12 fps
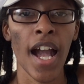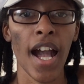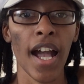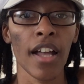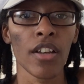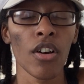
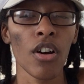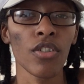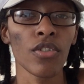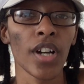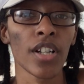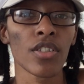and how
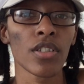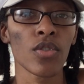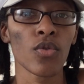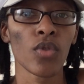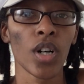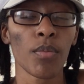you actually
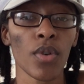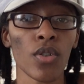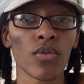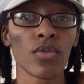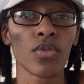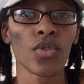go
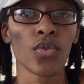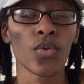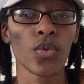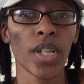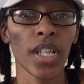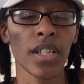about
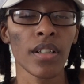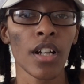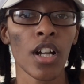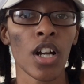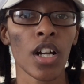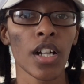doing
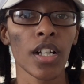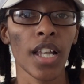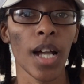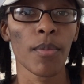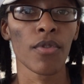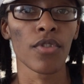
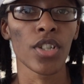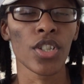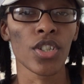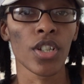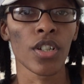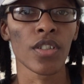
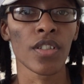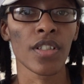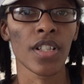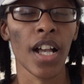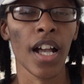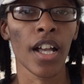collaborations
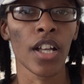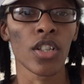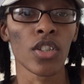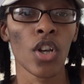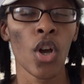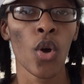
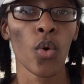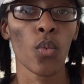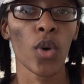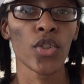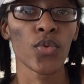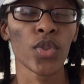and
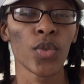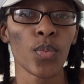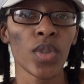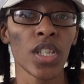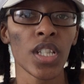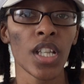what would
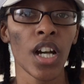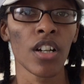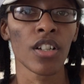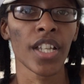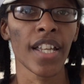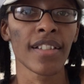be a
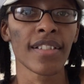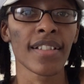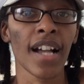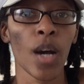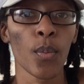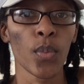good
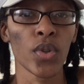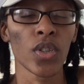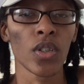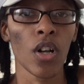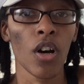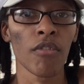
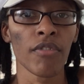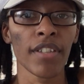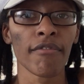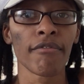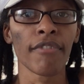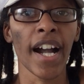example of a
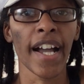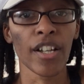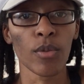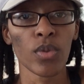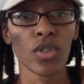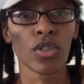
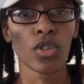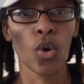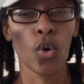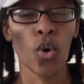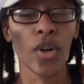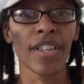viable
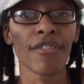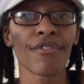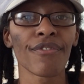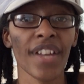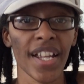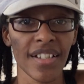or
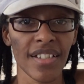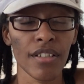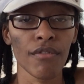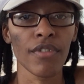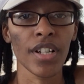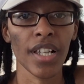
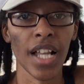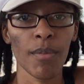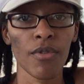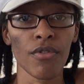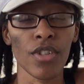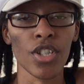effective
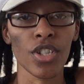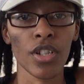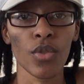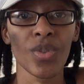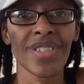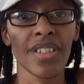
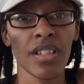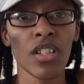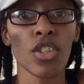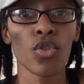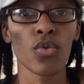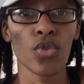collaboration within the
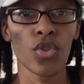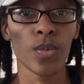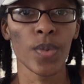YouTube